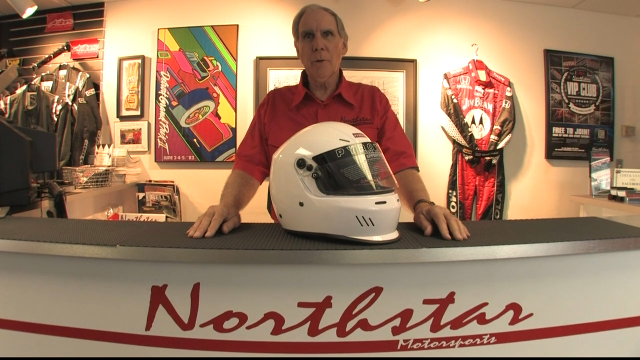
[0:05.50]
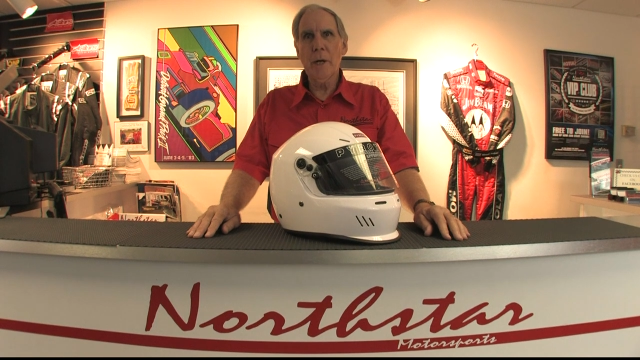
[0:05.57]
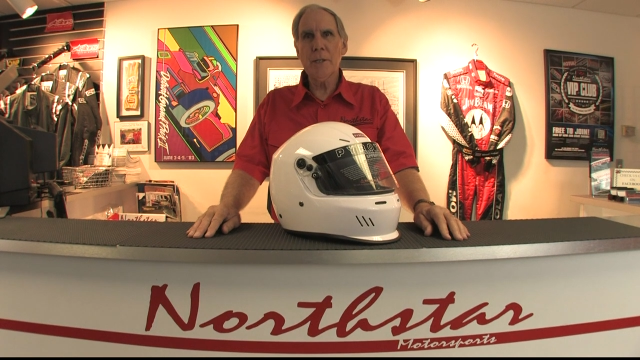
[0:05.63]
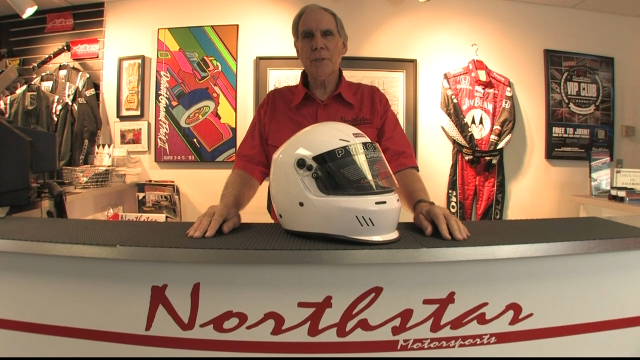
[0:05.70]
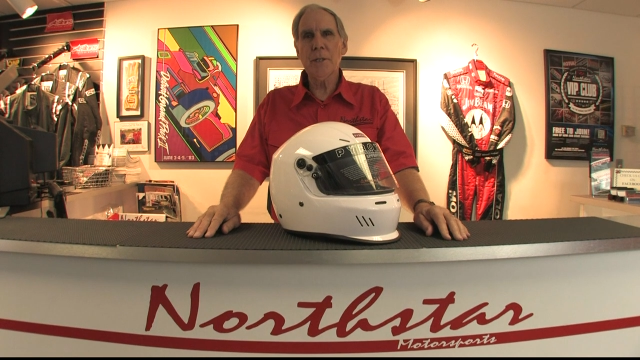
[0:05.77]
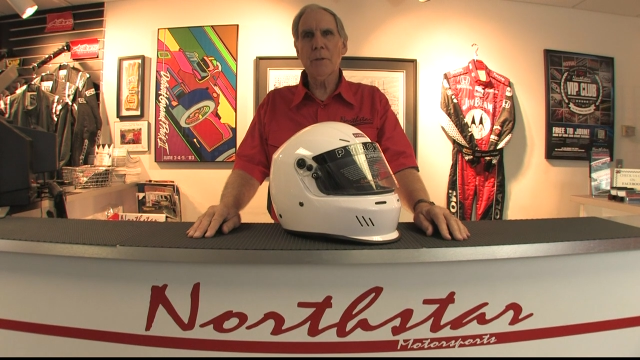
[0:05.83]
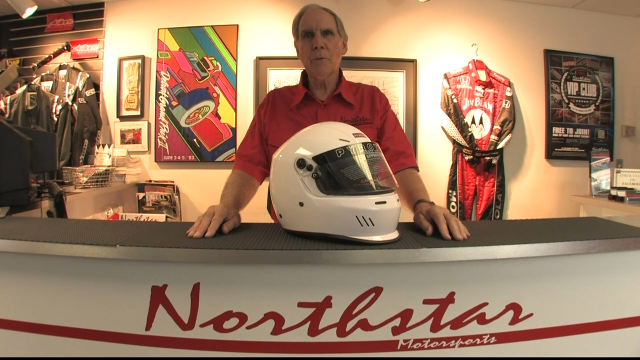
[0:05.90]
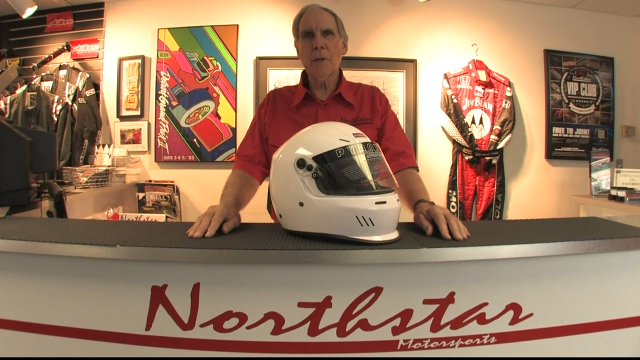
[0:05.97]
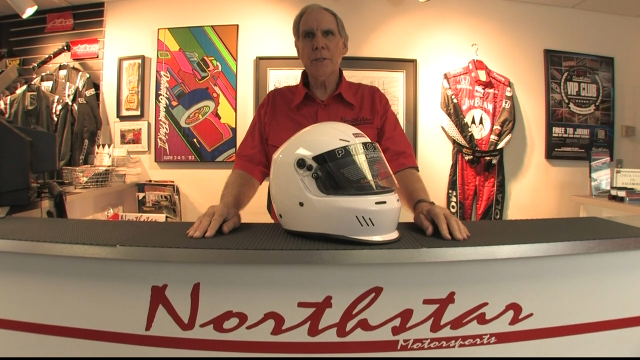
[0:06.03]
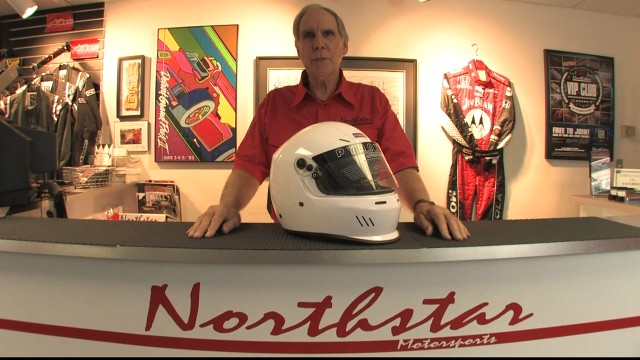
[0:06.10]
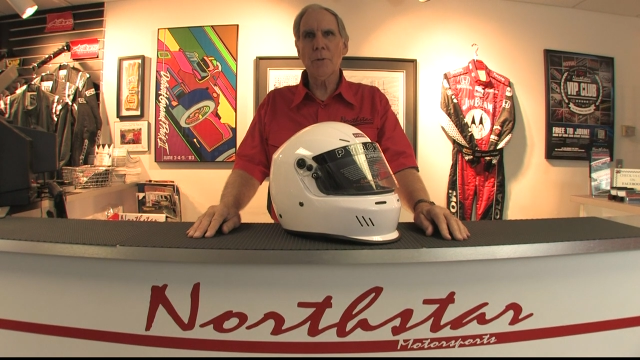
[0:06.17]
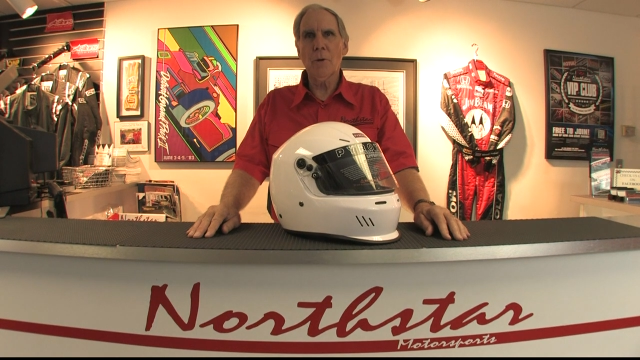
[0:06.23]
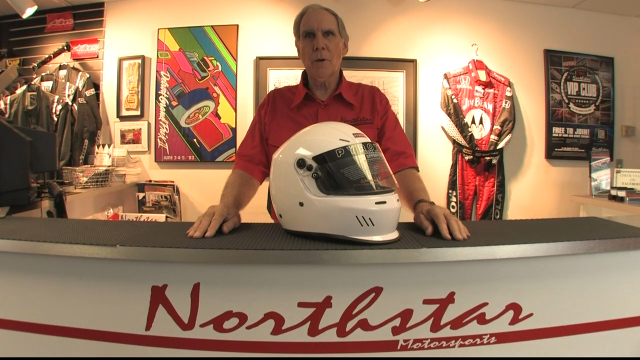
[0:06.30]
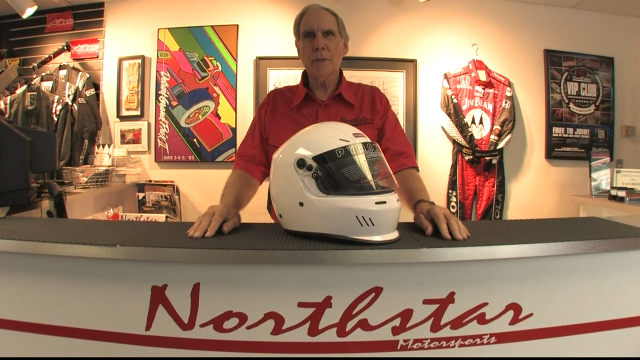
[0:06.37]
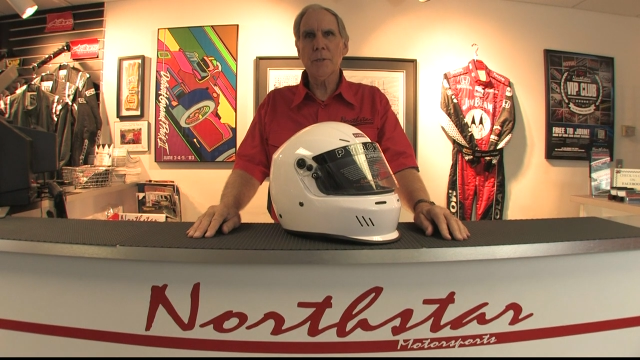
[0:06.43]
racing
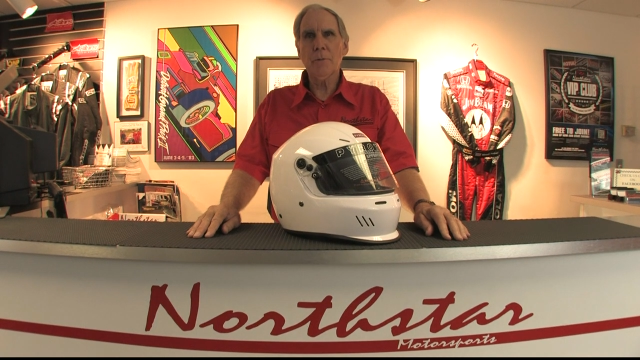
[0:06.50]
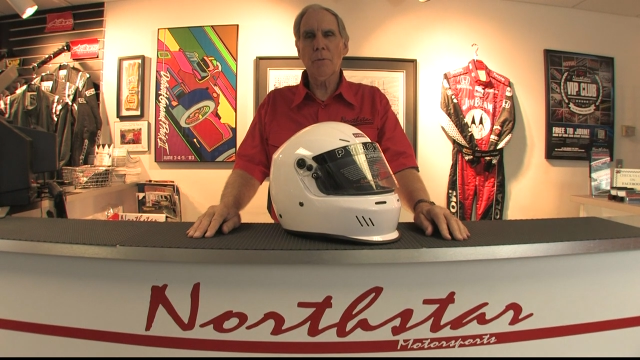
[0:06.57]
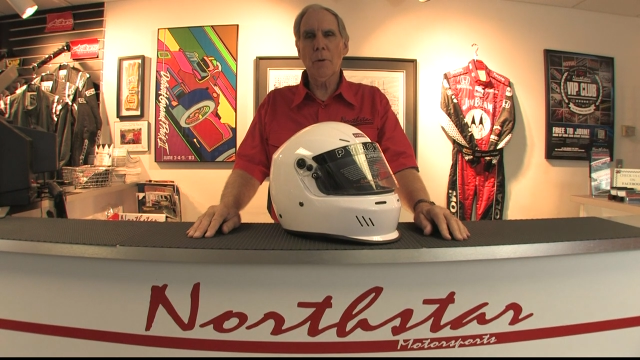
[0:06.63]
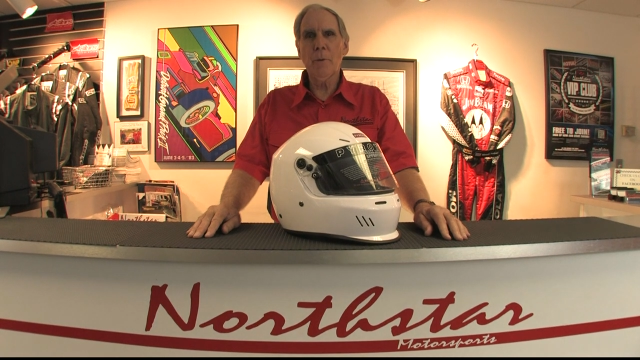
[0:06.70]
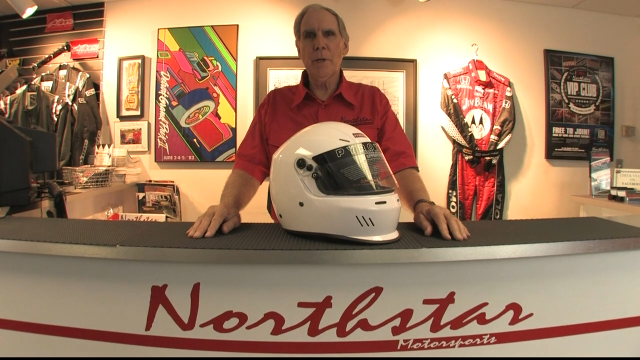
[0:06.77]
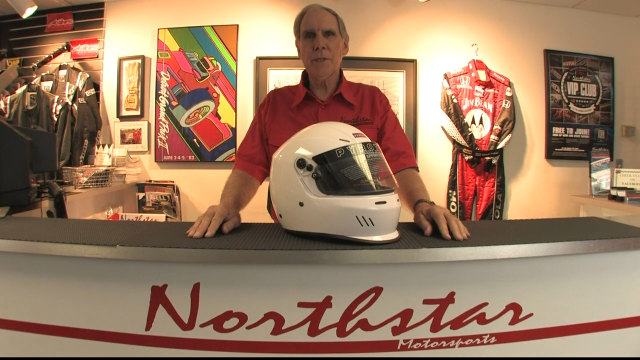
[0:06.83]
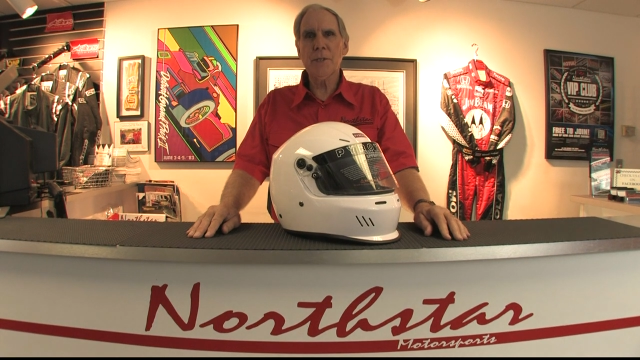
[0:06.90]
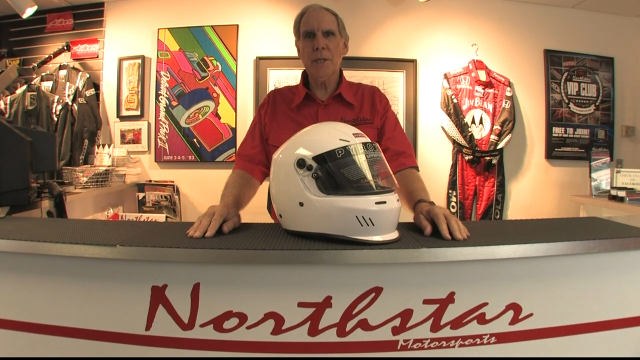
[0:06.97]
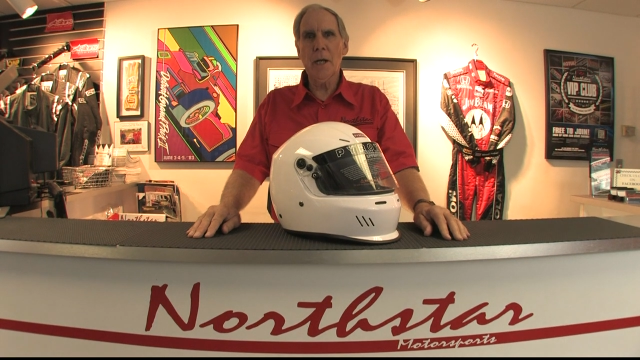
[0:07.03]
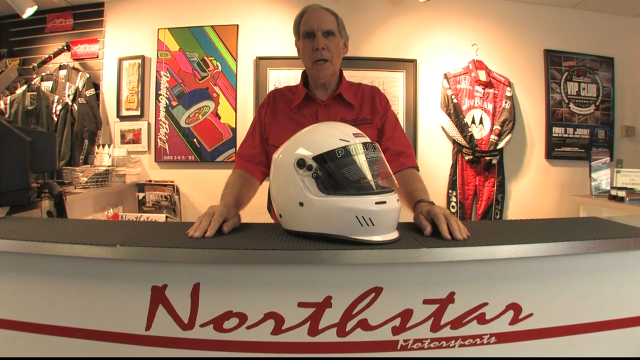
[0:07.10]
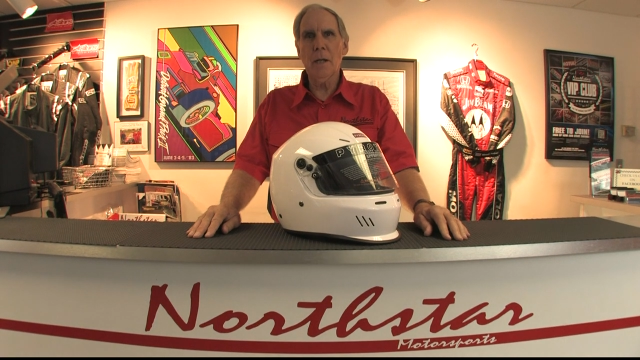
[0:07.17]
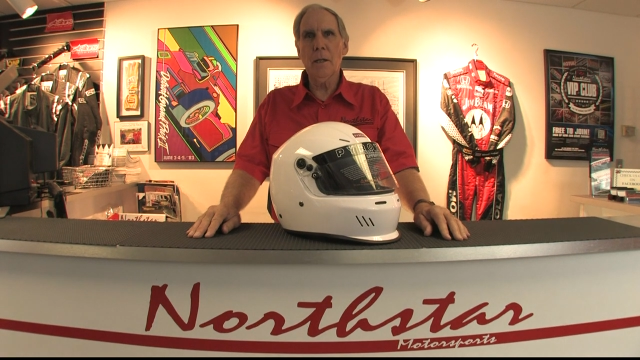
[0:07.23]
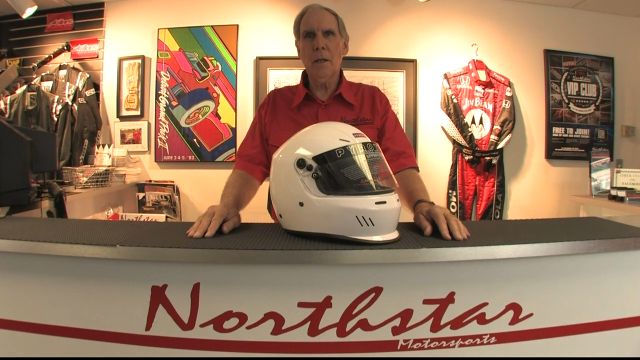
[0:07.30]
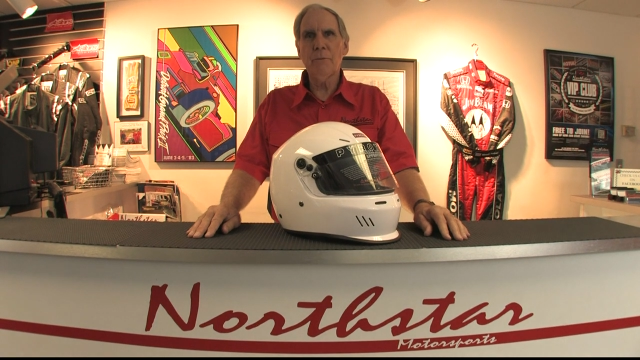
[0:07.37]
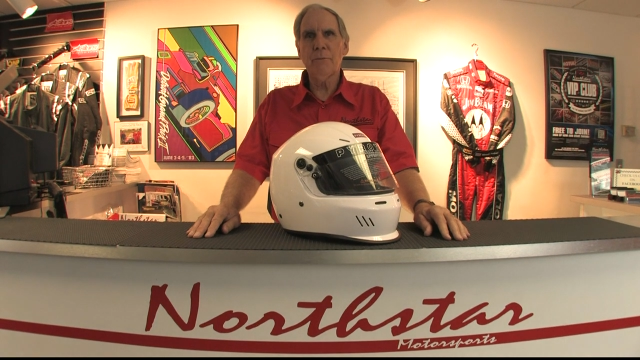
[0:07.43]
resource, where we
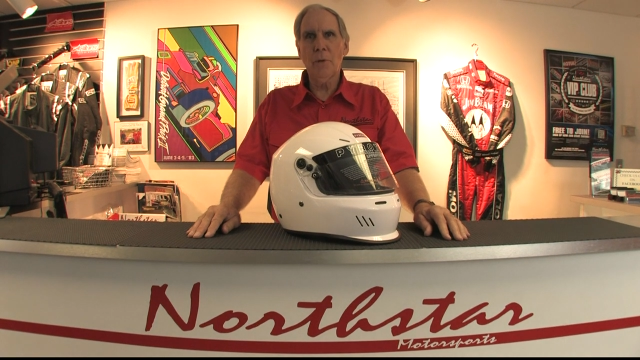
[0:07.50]
sell a